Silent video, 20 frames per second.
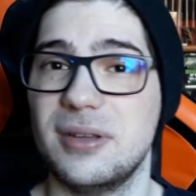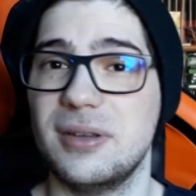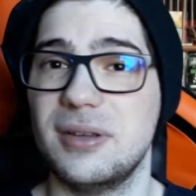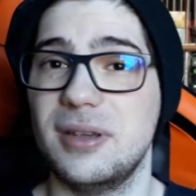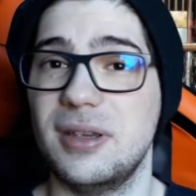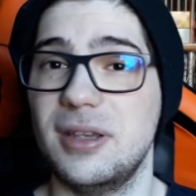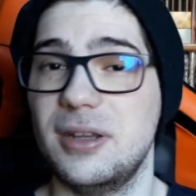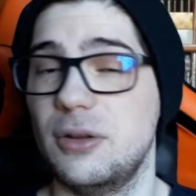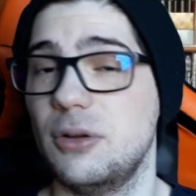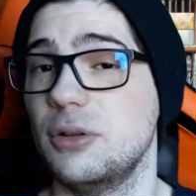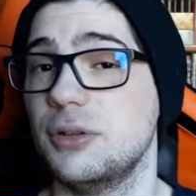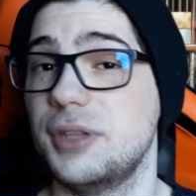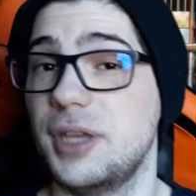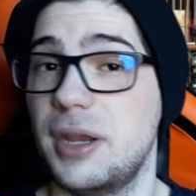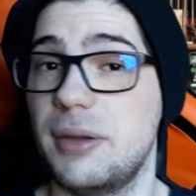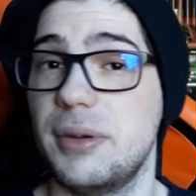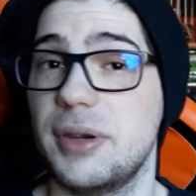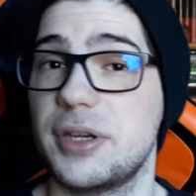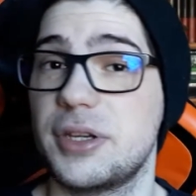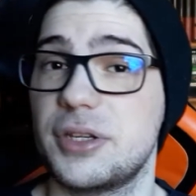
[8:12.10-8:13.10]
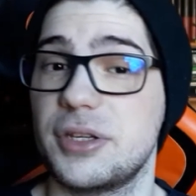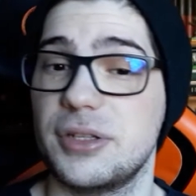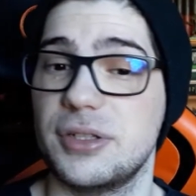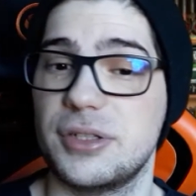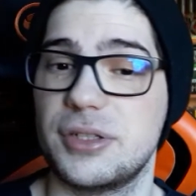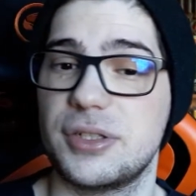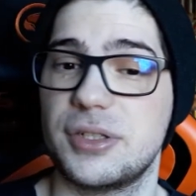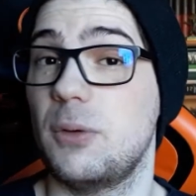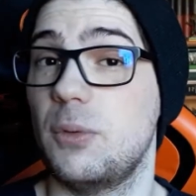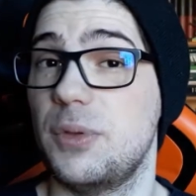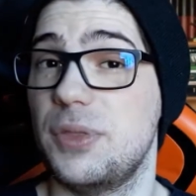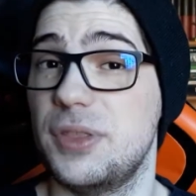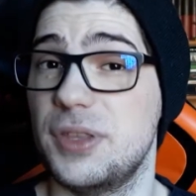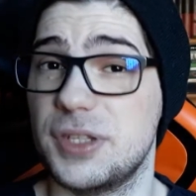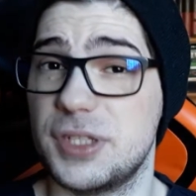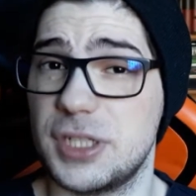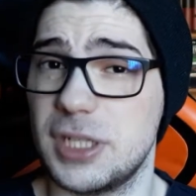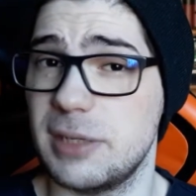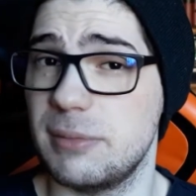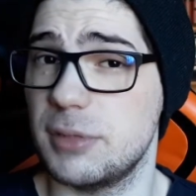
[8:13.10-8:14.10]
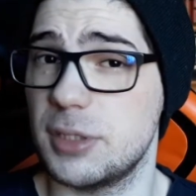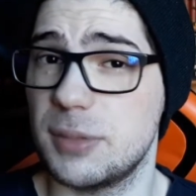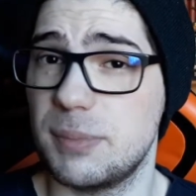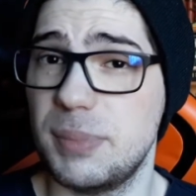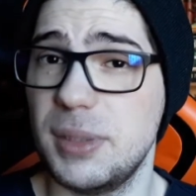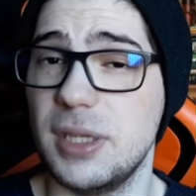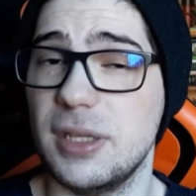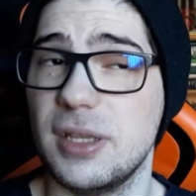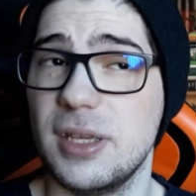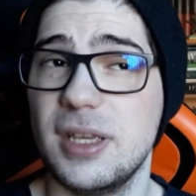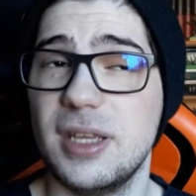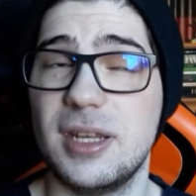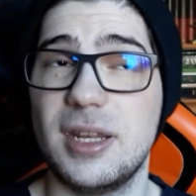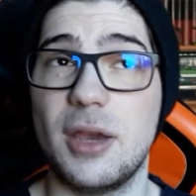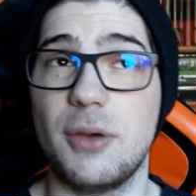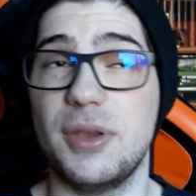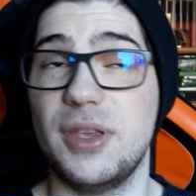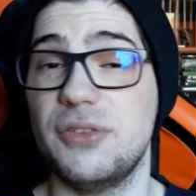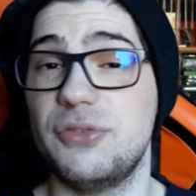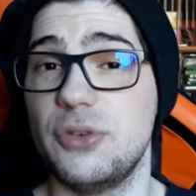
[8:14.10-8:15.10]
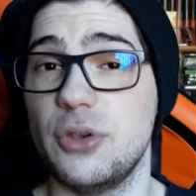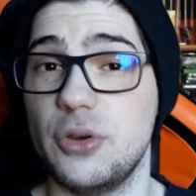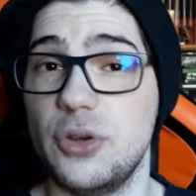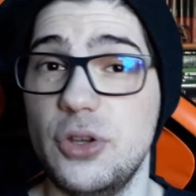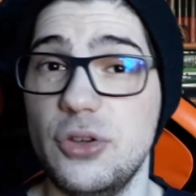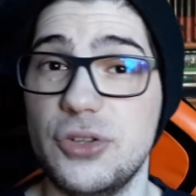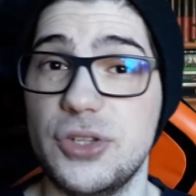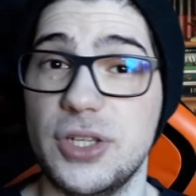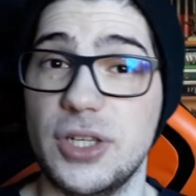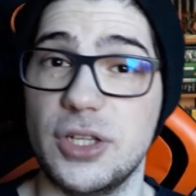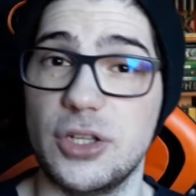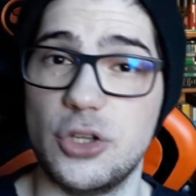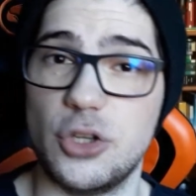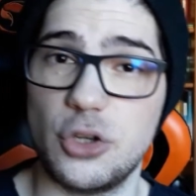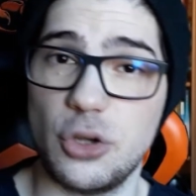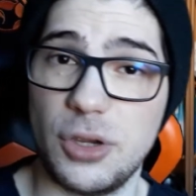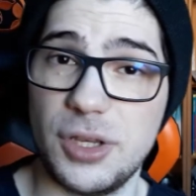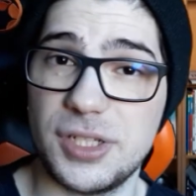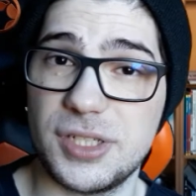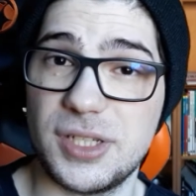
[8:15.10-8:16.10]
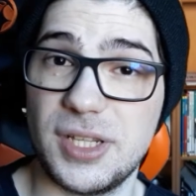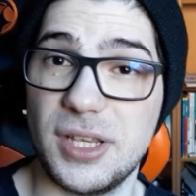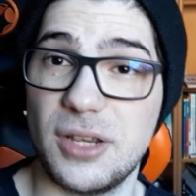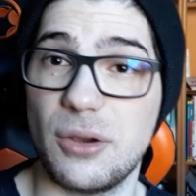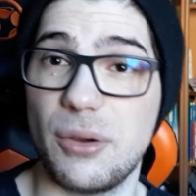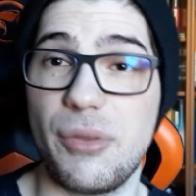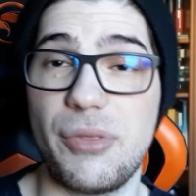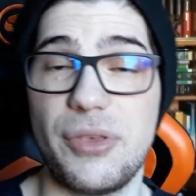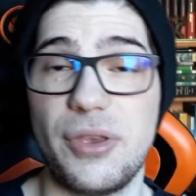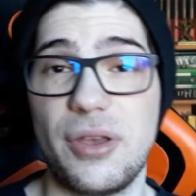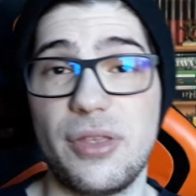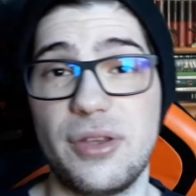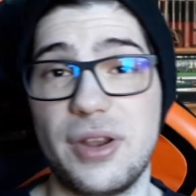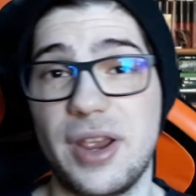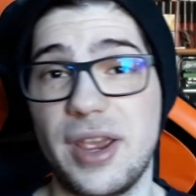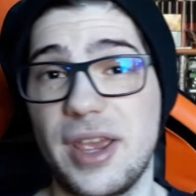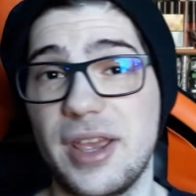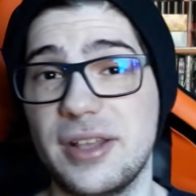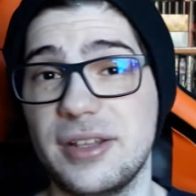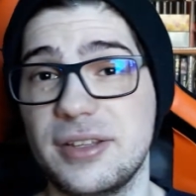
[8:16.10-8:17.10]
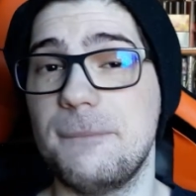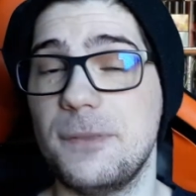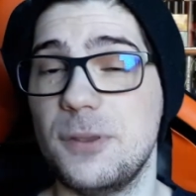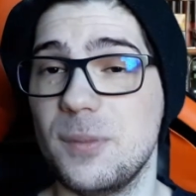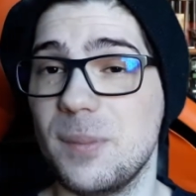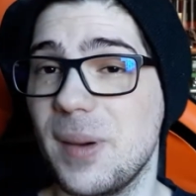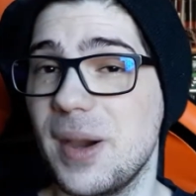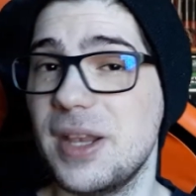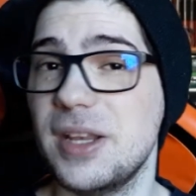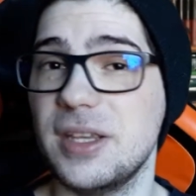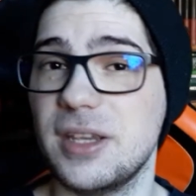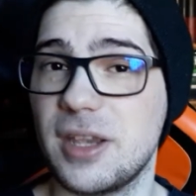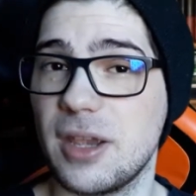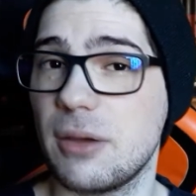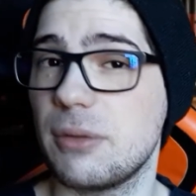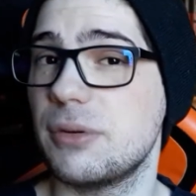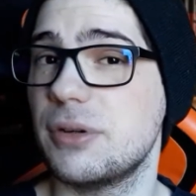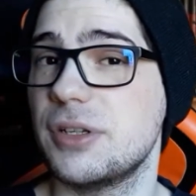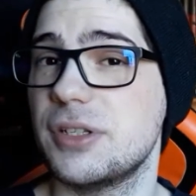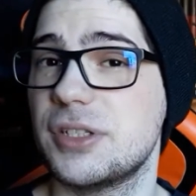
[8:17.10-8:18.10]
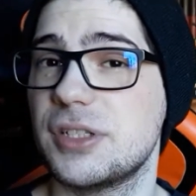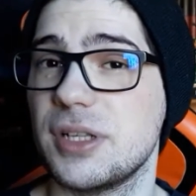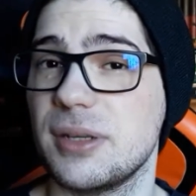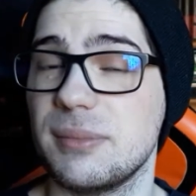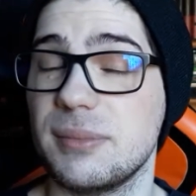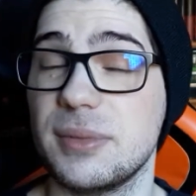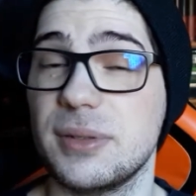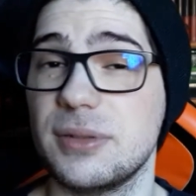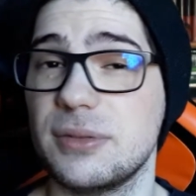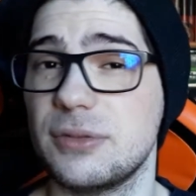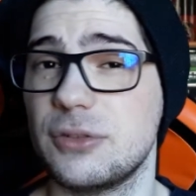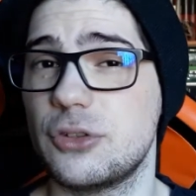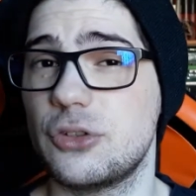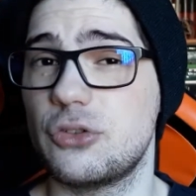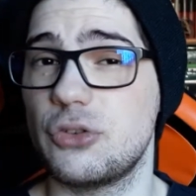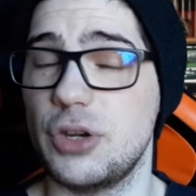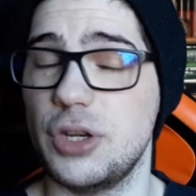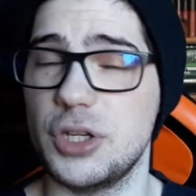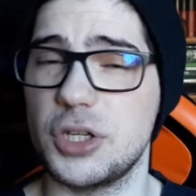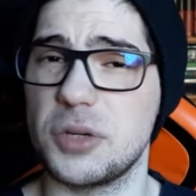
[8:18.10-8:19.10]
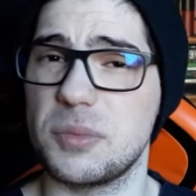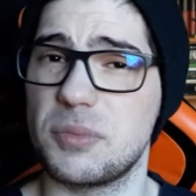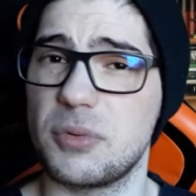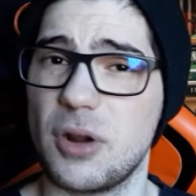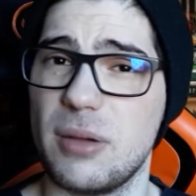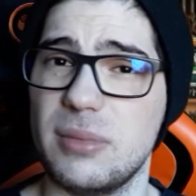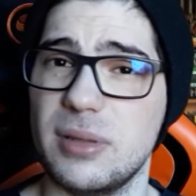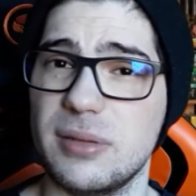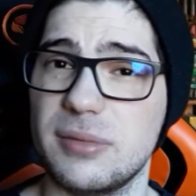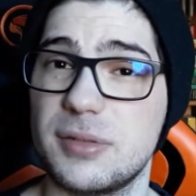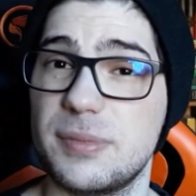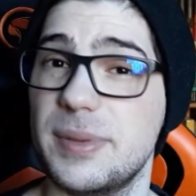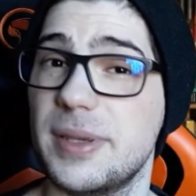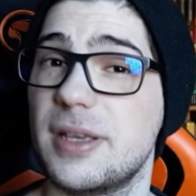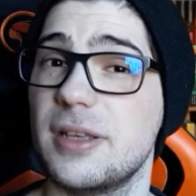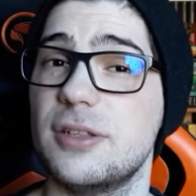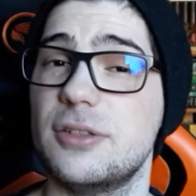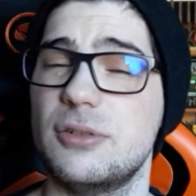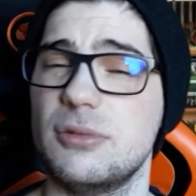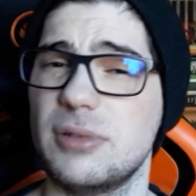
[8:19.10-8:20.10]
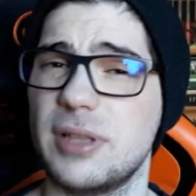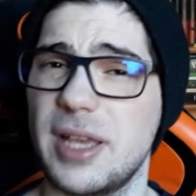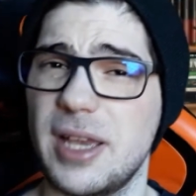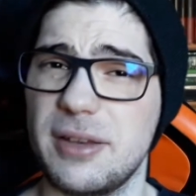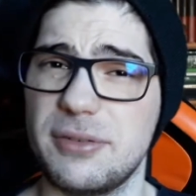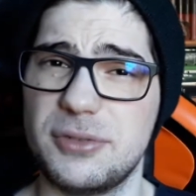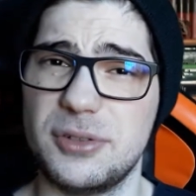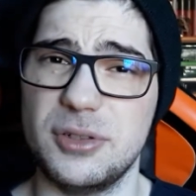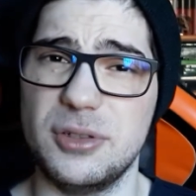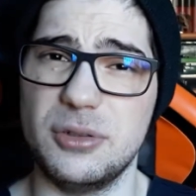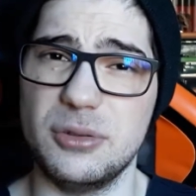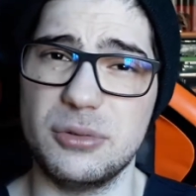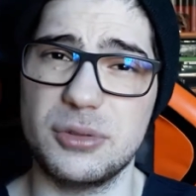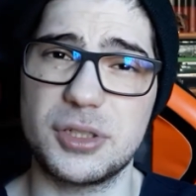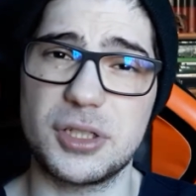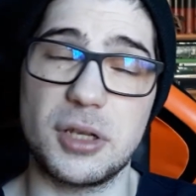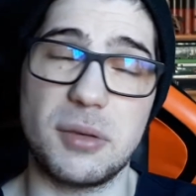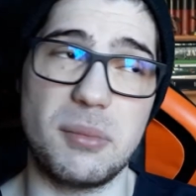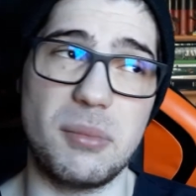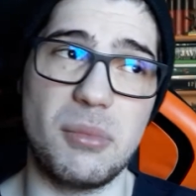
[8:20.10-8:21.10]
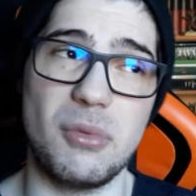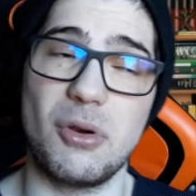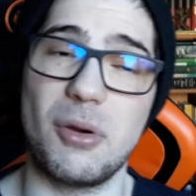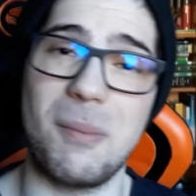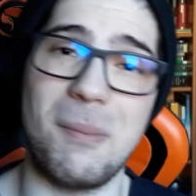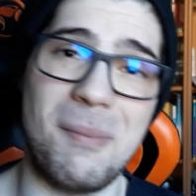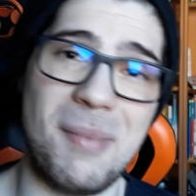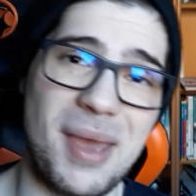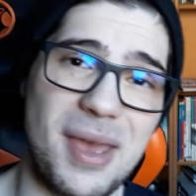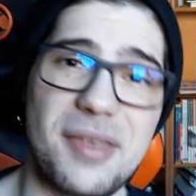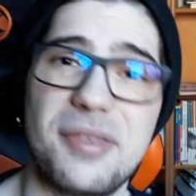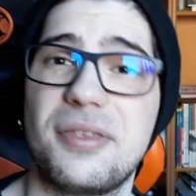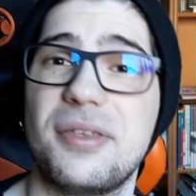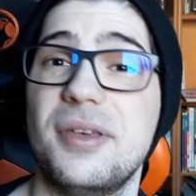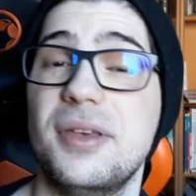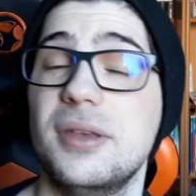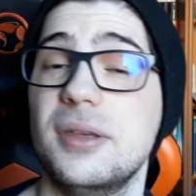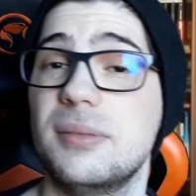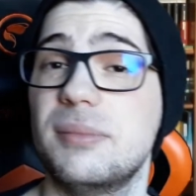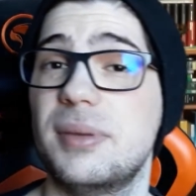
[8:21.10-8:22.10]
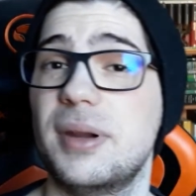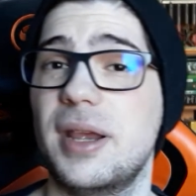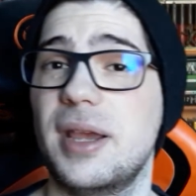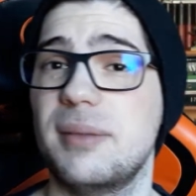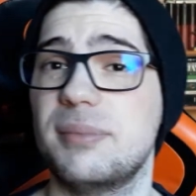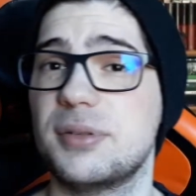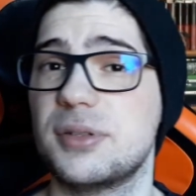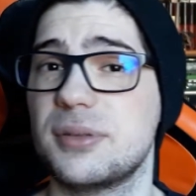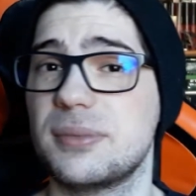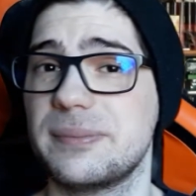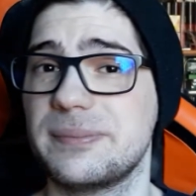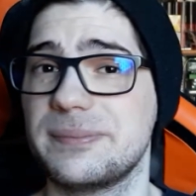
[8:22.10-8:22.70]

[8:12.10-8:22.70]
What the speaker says: in all directions with the same speed. Now, if you're using a joystick, on the other hand, you might encounter some stranger problems because you'll have to do some more math, perhaps.